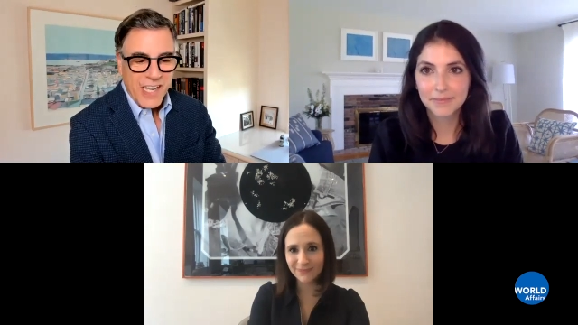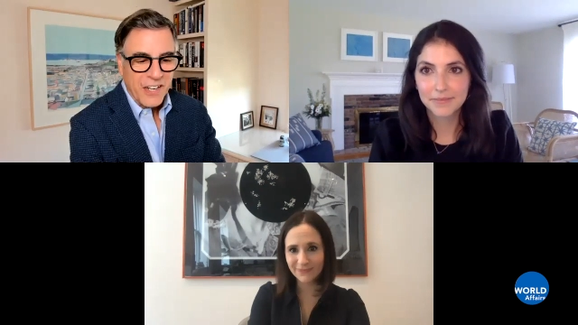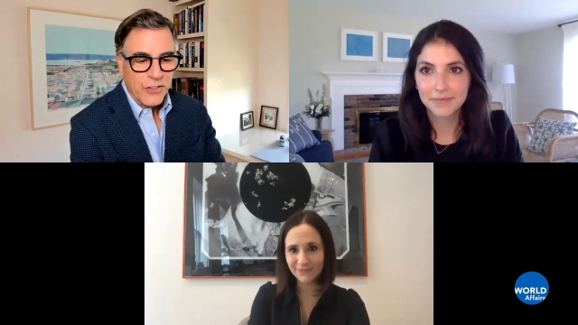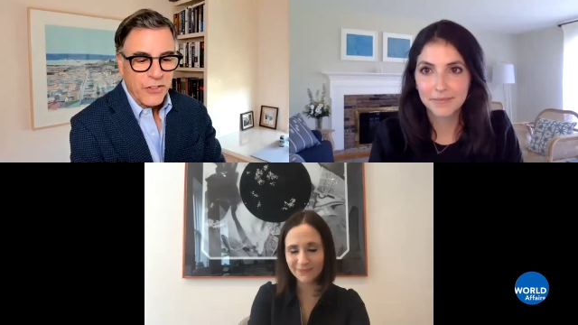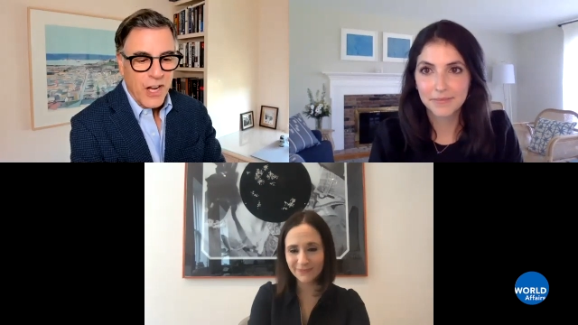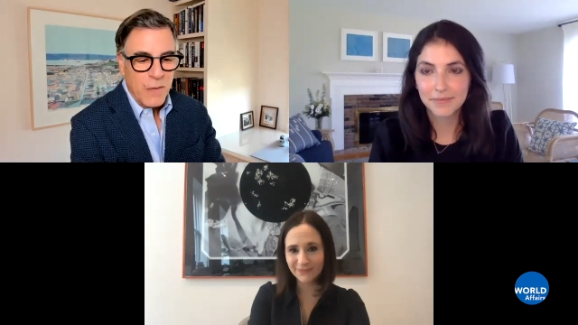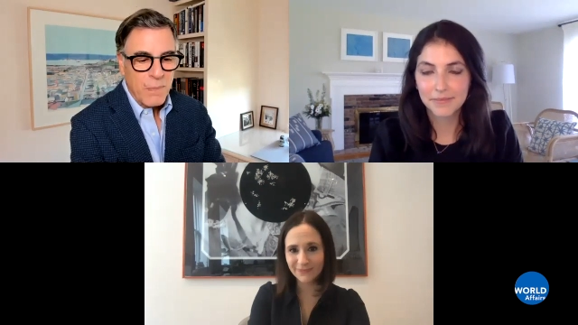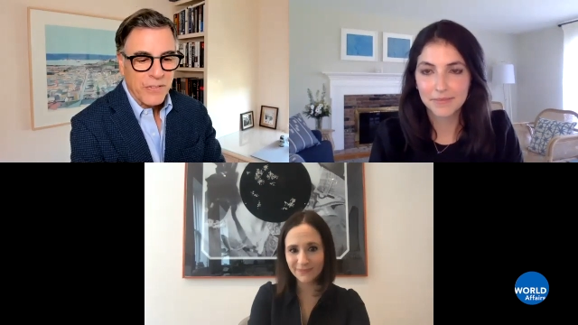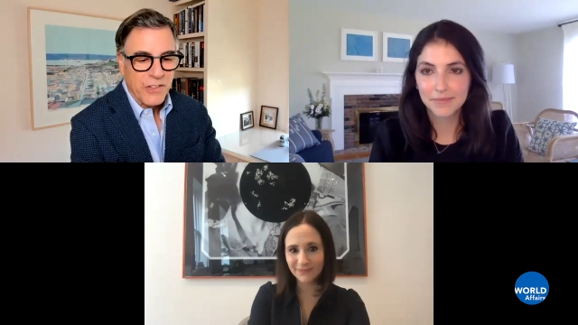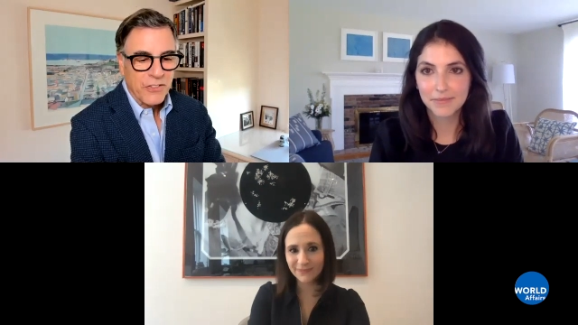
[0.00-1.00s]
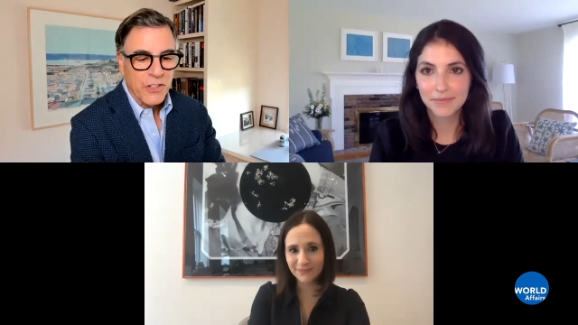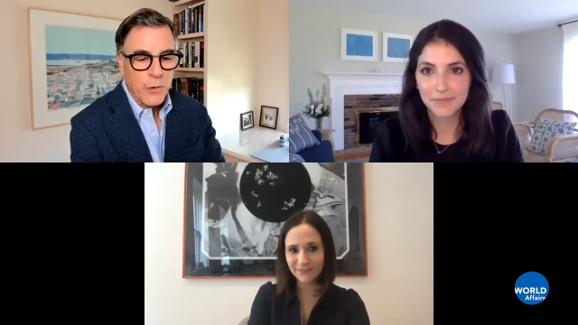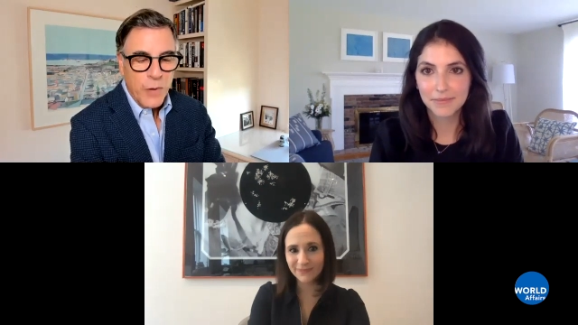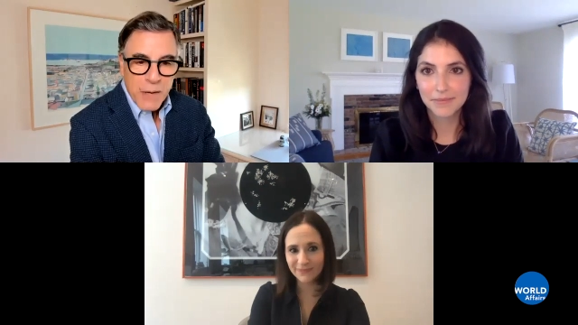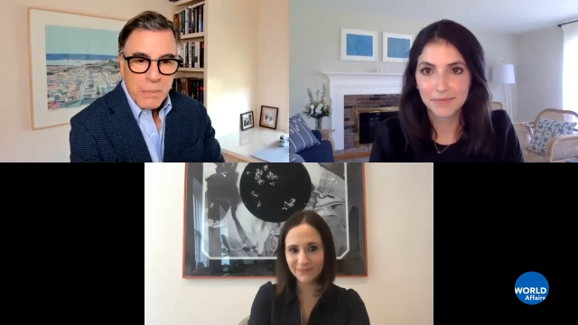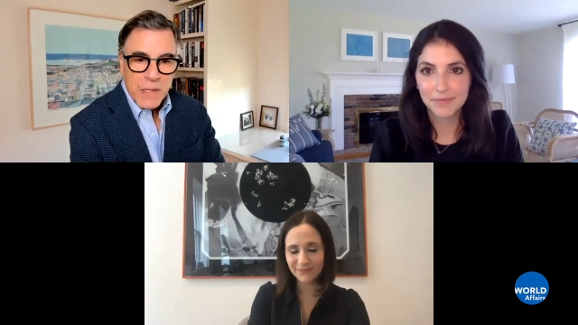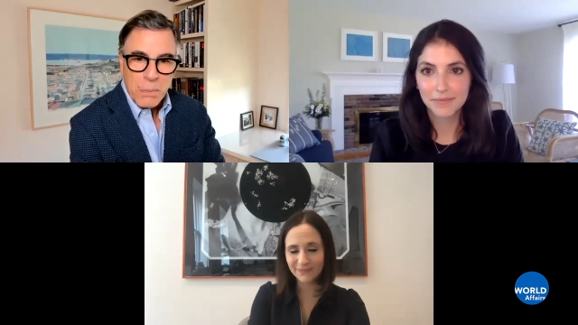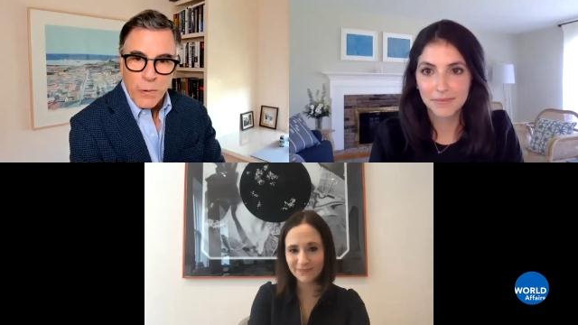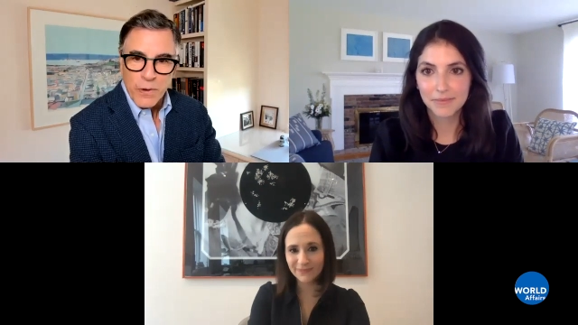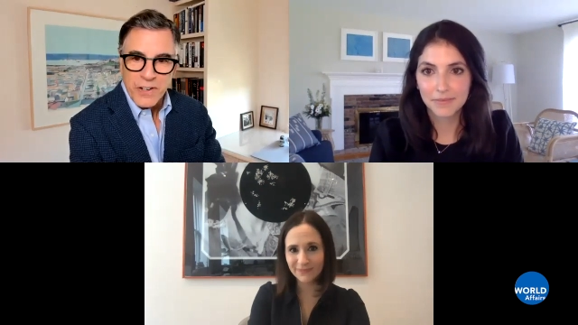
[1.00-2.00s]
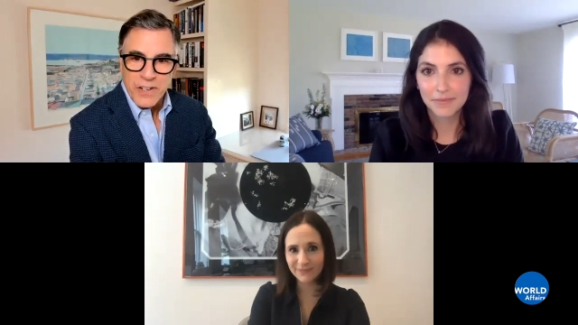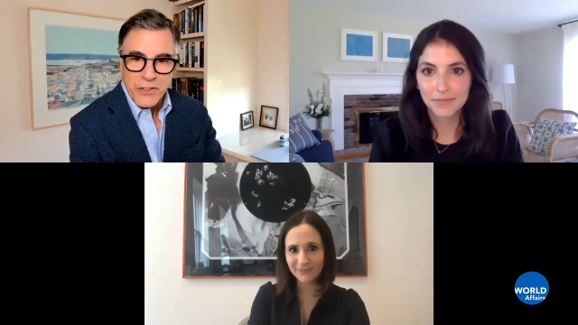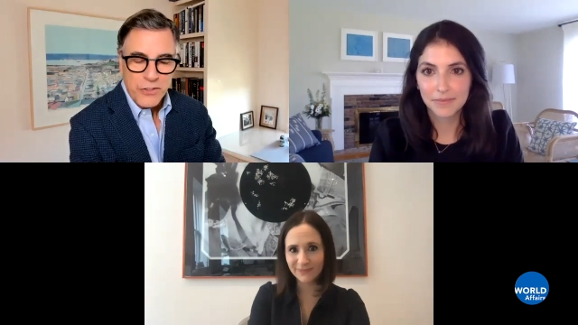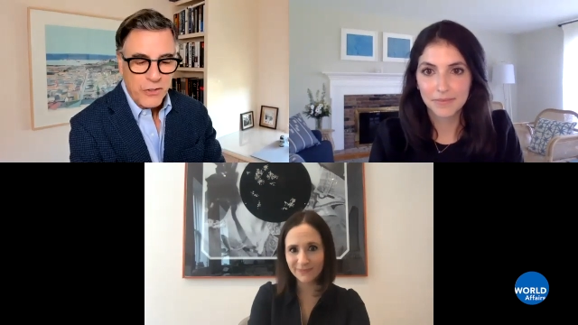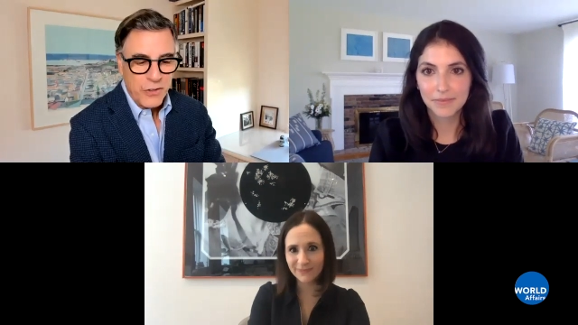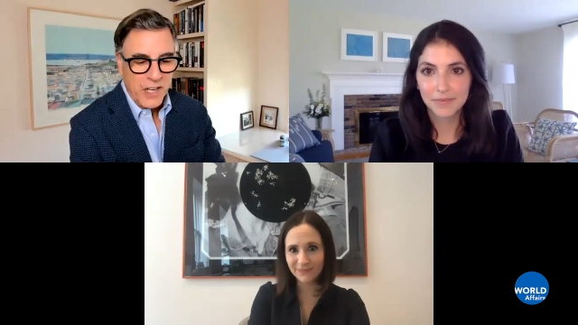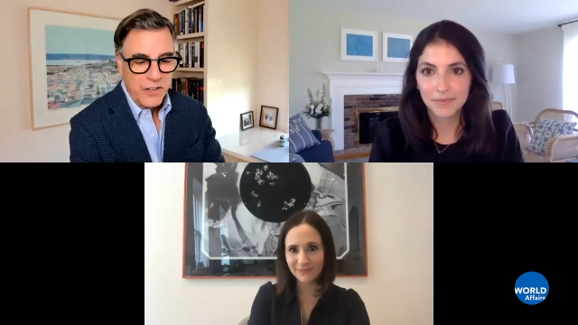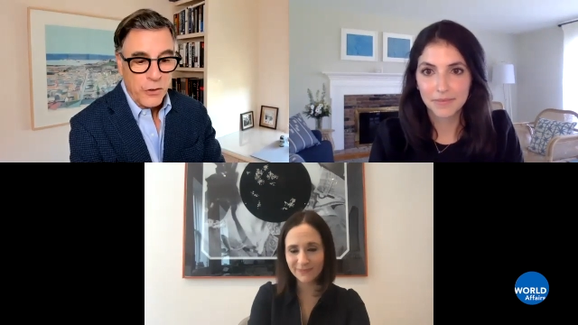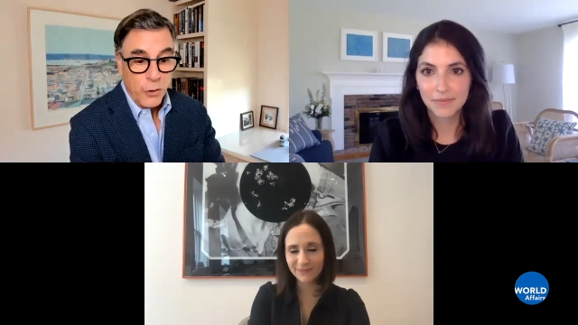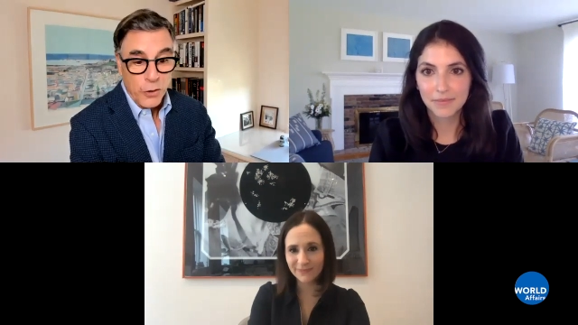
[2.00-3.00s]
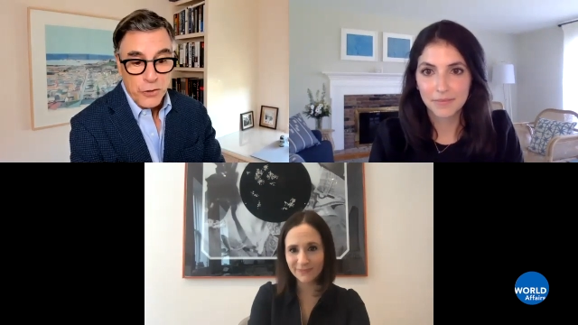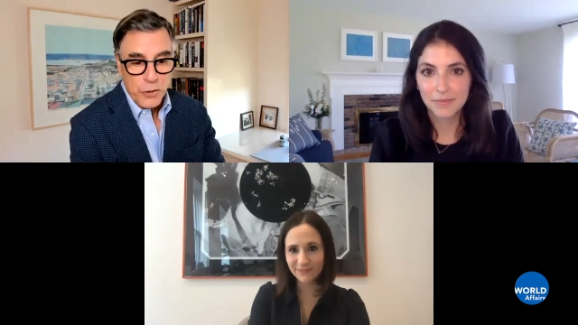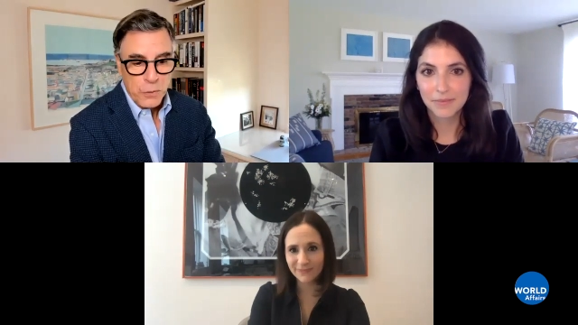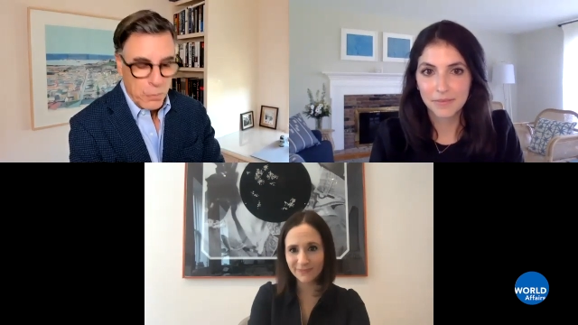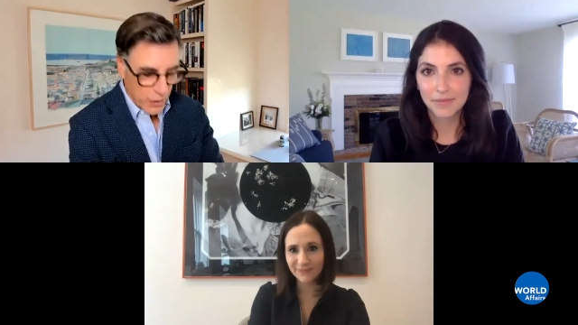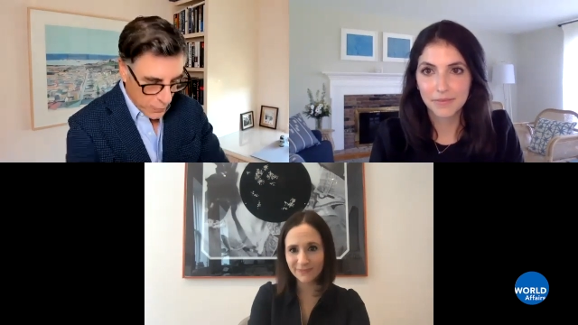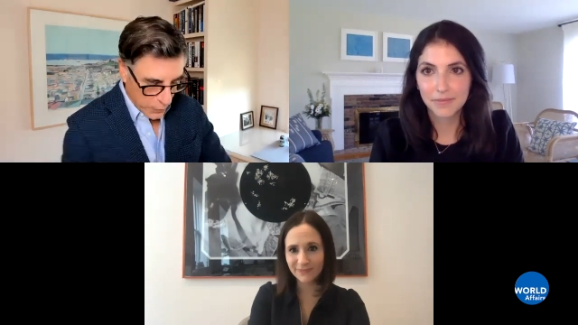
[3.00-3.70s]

Speaker 1: to talk about this incredibly important issue and your new book,